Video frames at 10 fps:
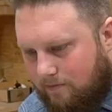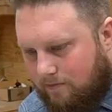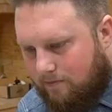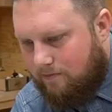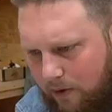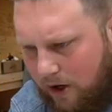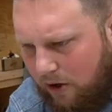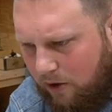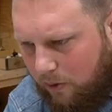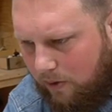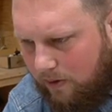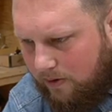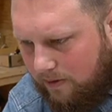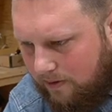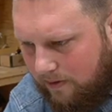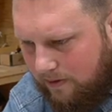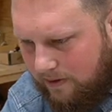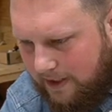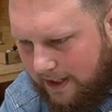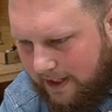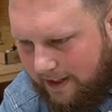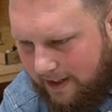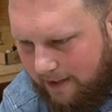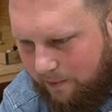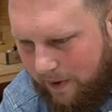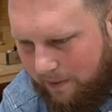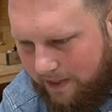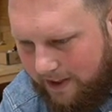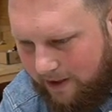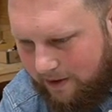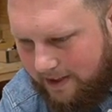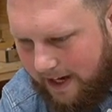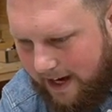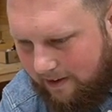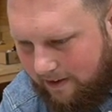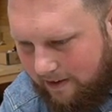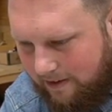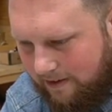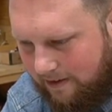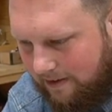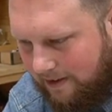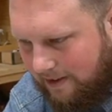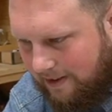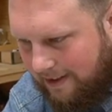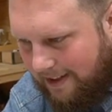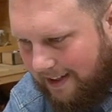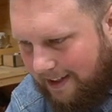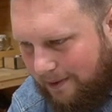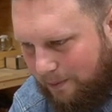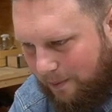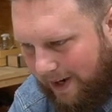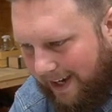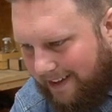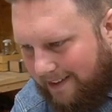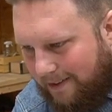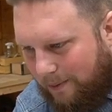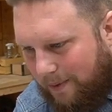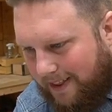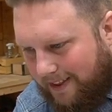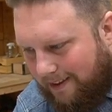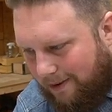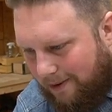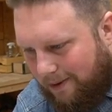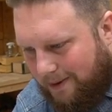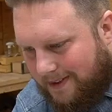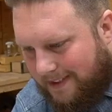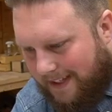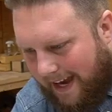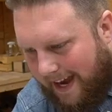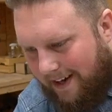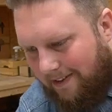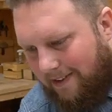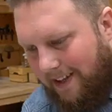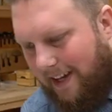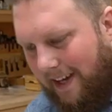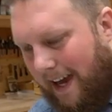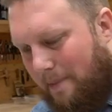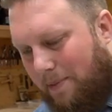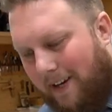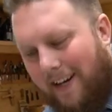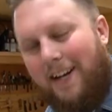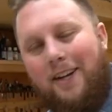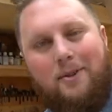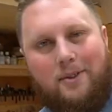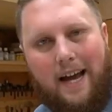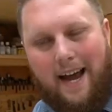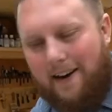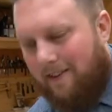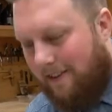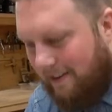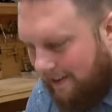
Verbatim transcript: Oh no! Did it? It went with the old title. It went with the old title. I put in a new title